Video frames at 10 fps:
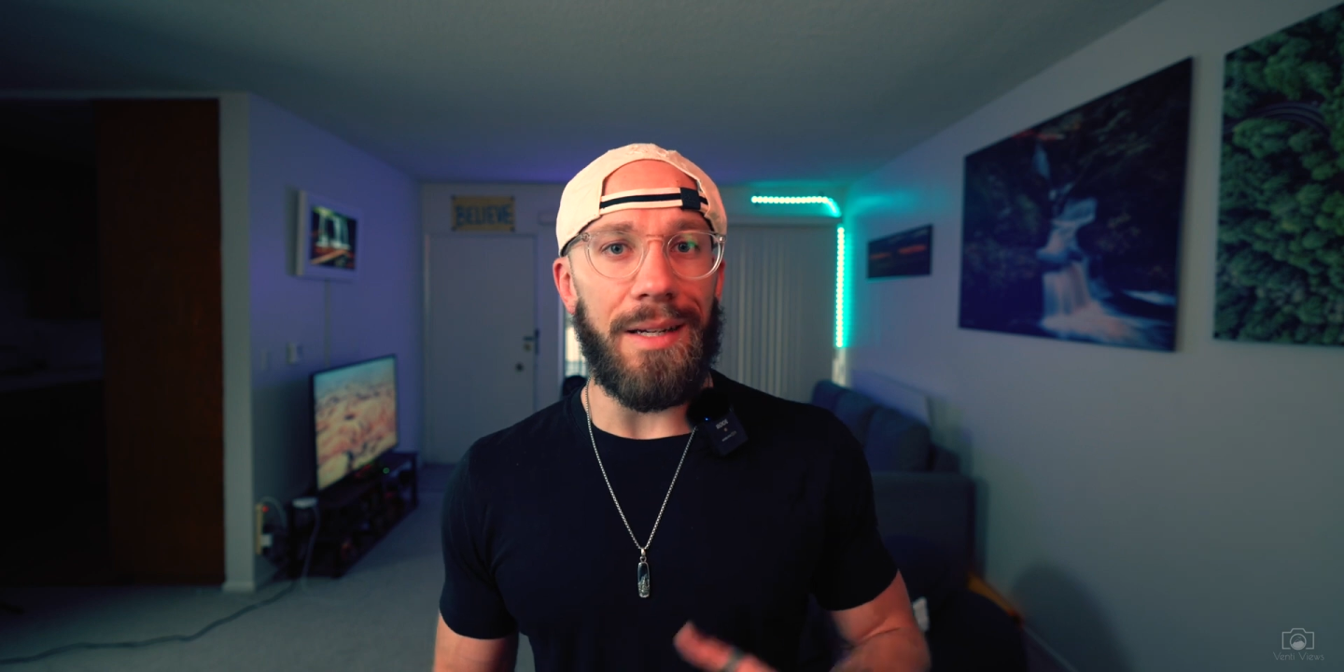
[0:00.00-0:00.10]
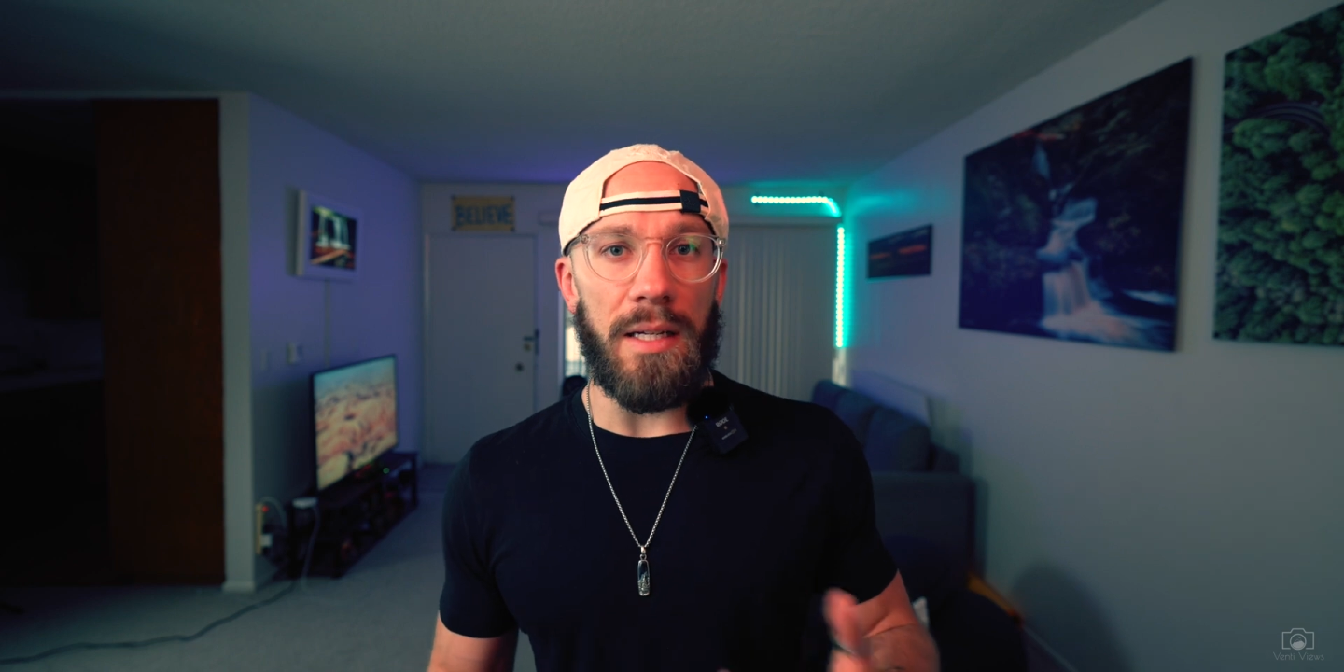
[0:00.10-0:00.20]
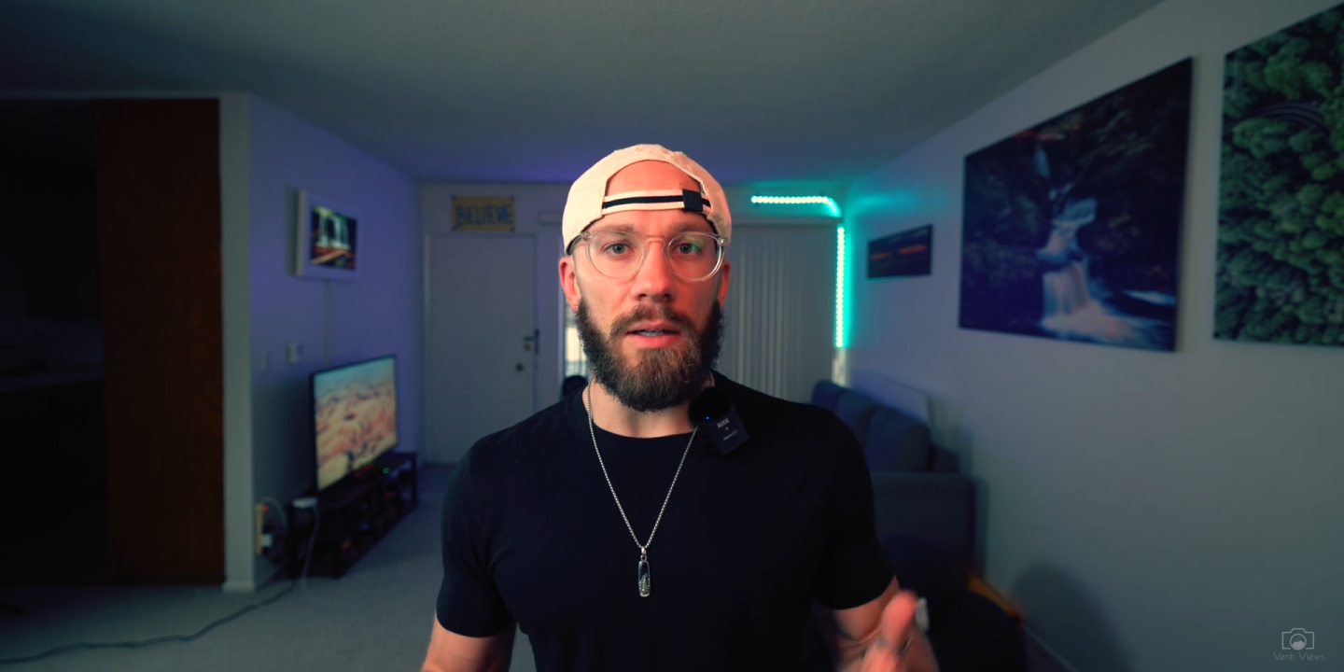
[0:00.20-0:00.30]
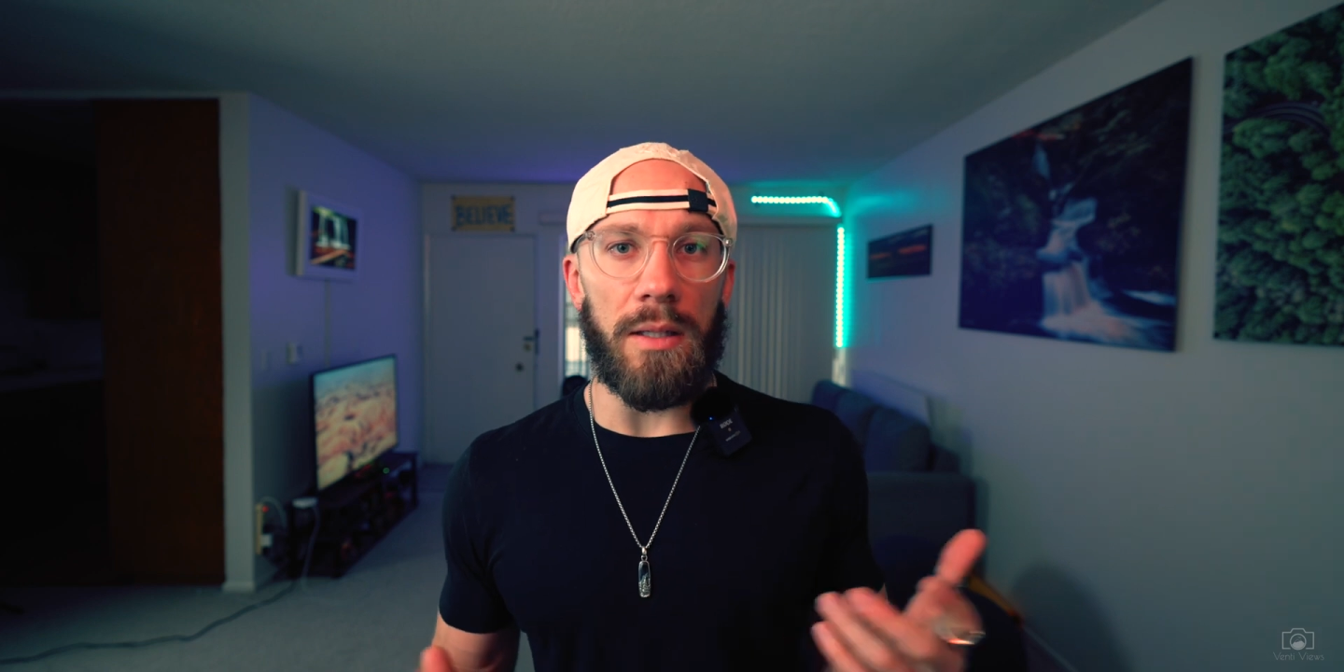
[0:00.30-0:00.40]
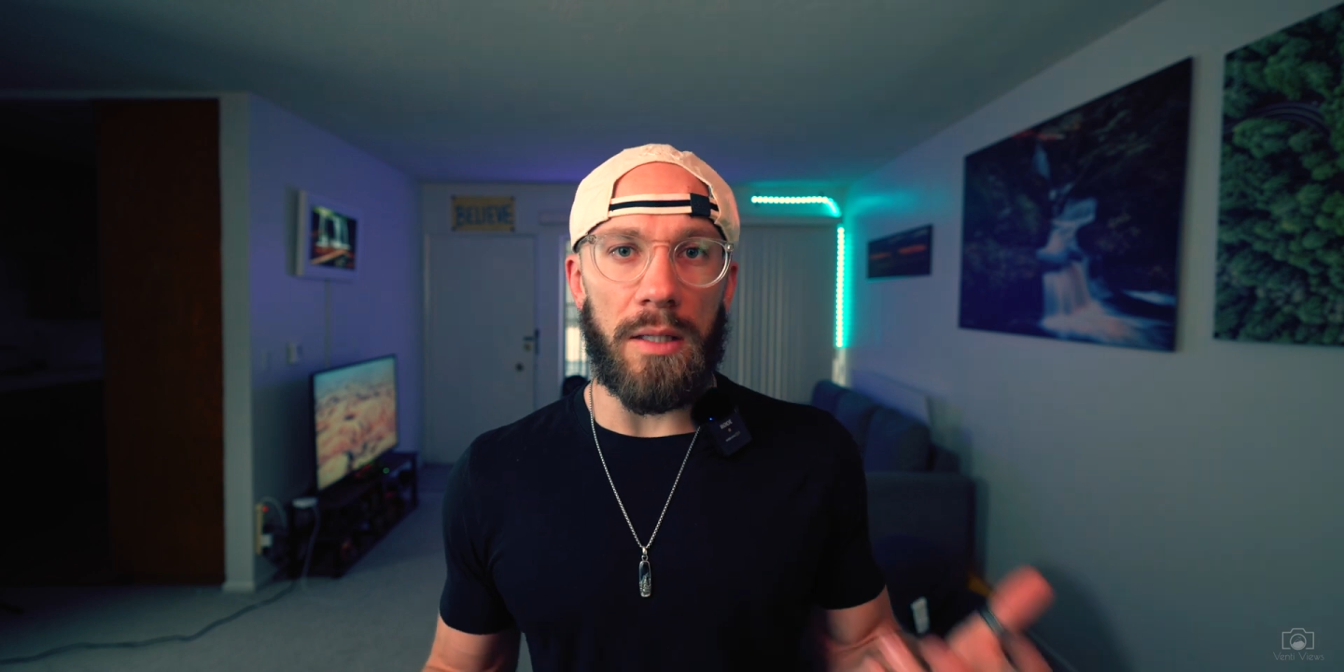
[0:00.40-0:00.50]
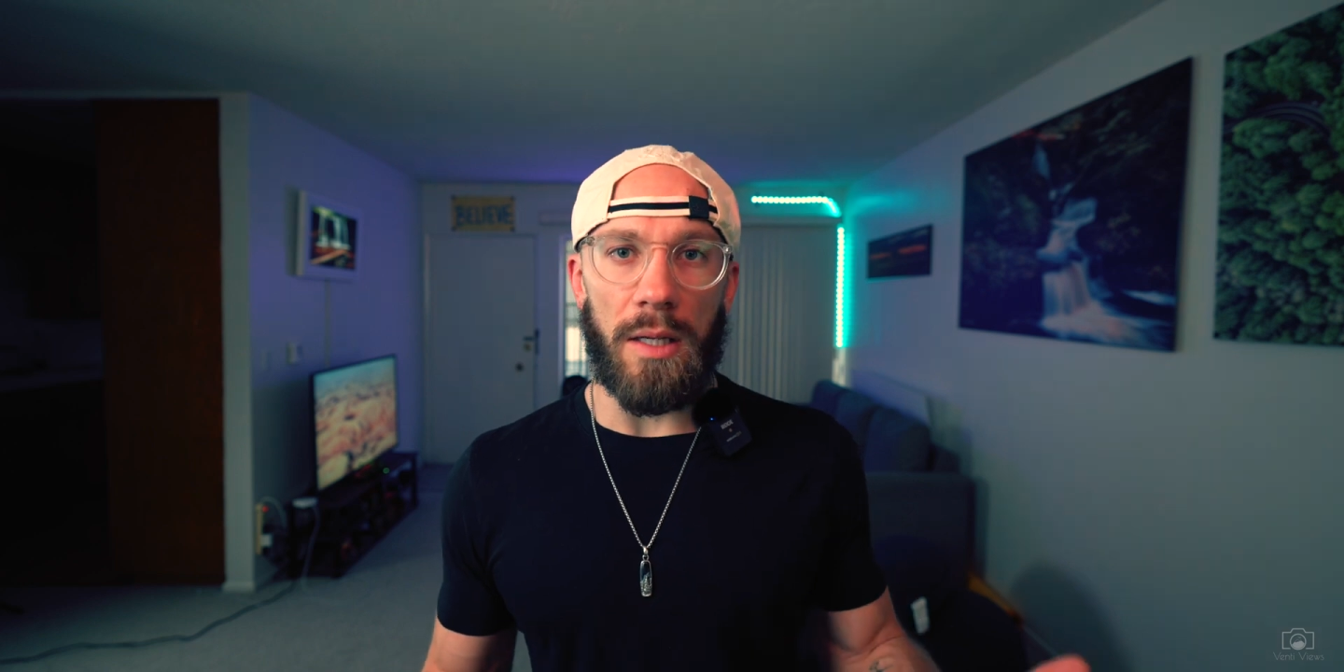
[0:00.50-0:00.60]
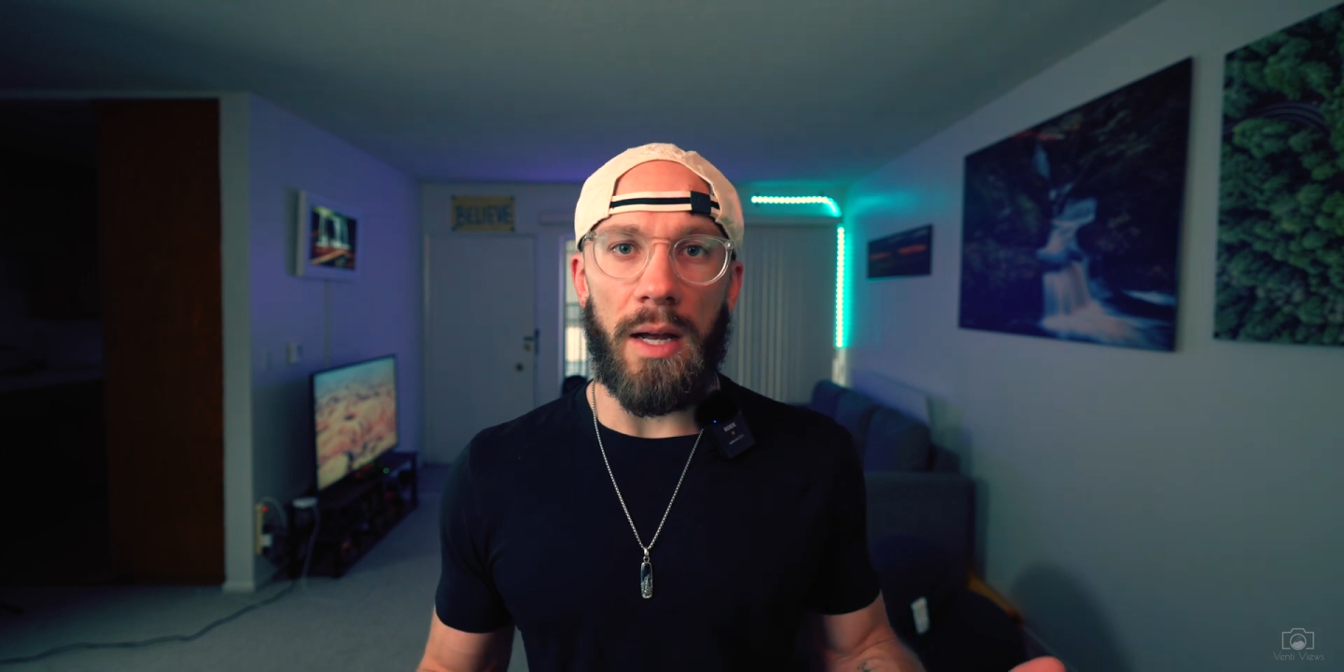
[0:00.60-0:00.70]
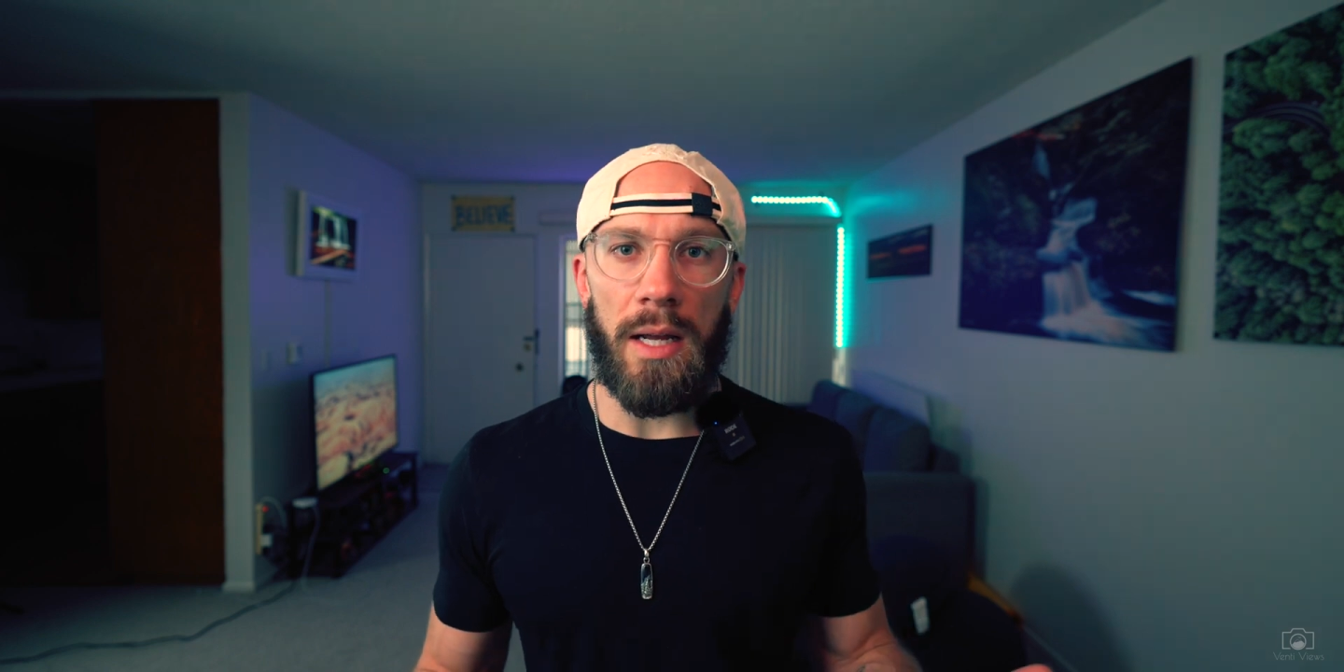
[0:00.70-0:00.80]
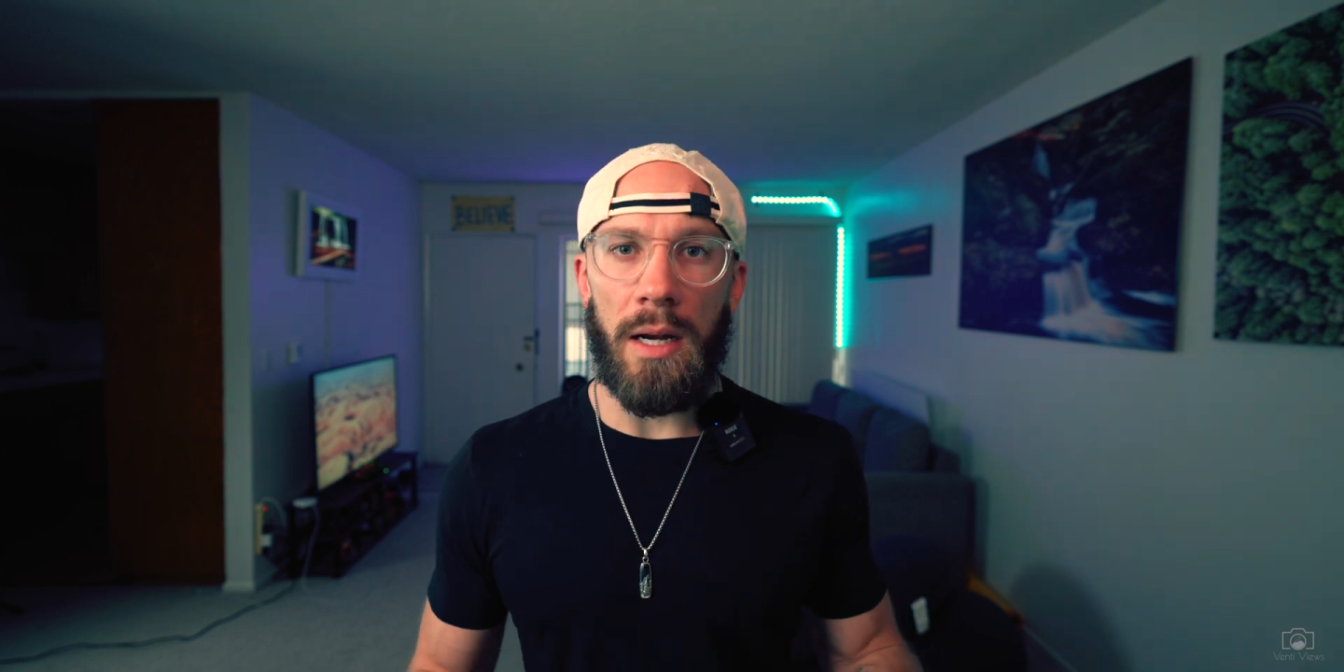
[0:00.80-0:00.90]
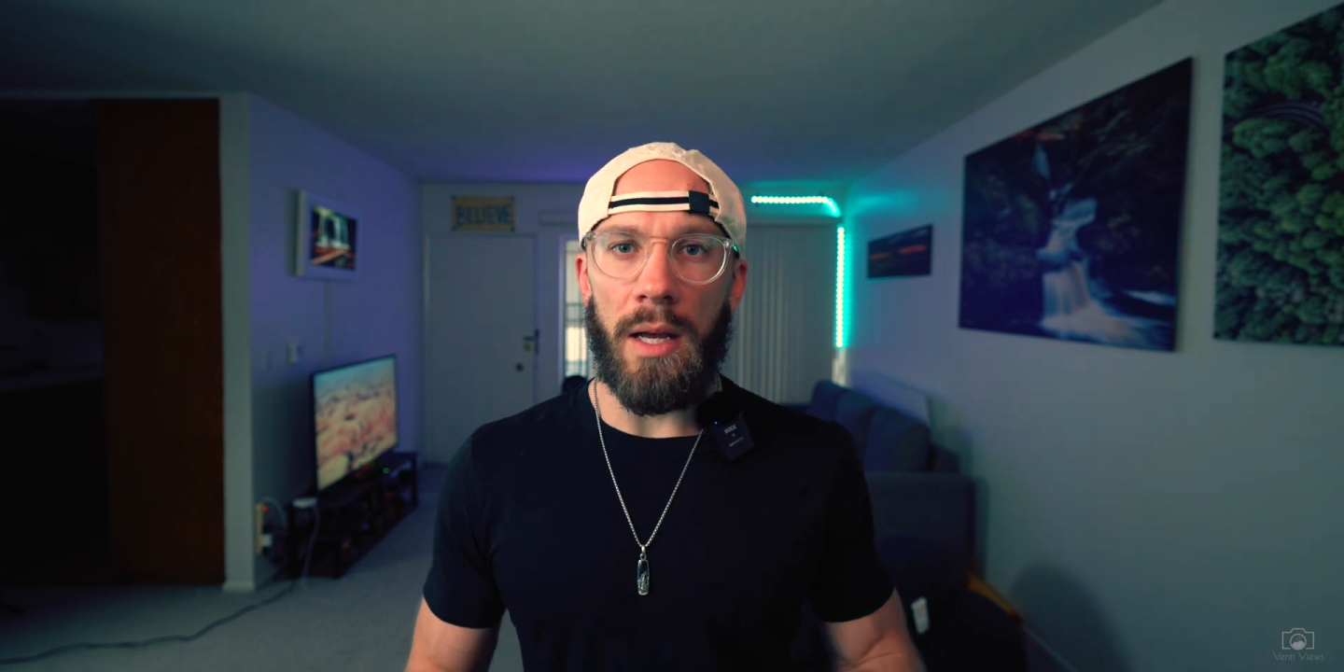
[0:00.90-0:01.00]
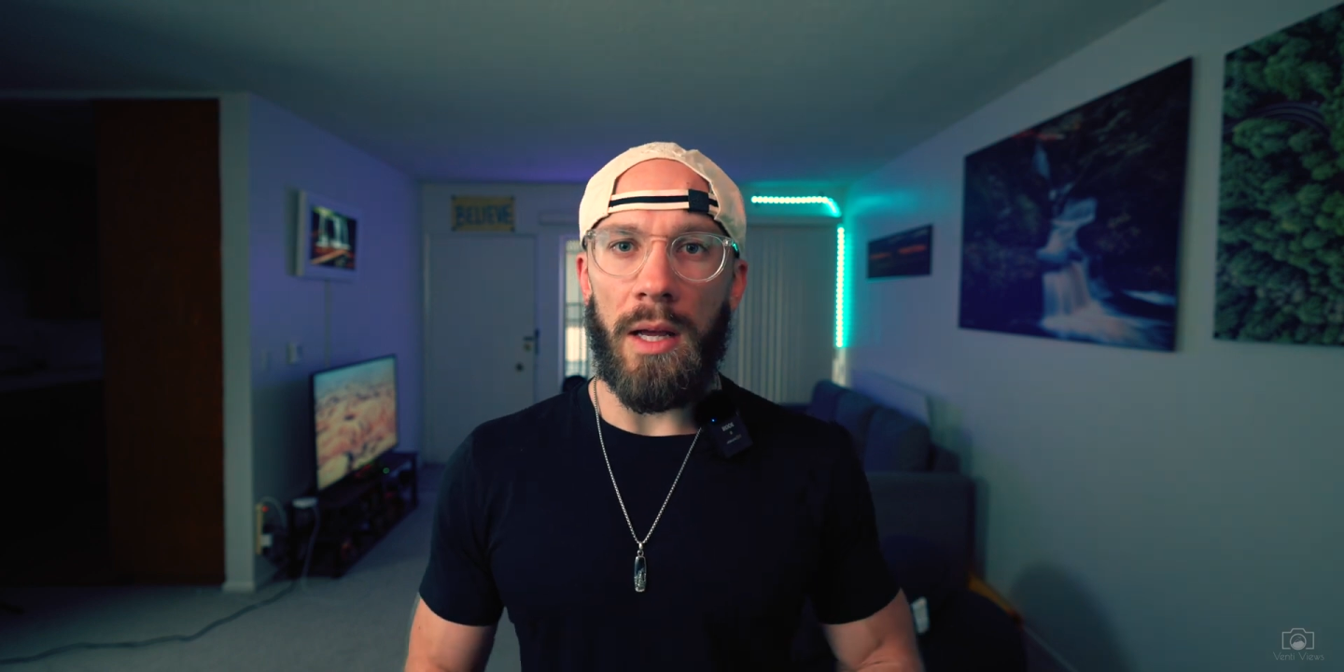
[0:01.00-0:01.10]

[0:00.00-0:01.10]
neon sign.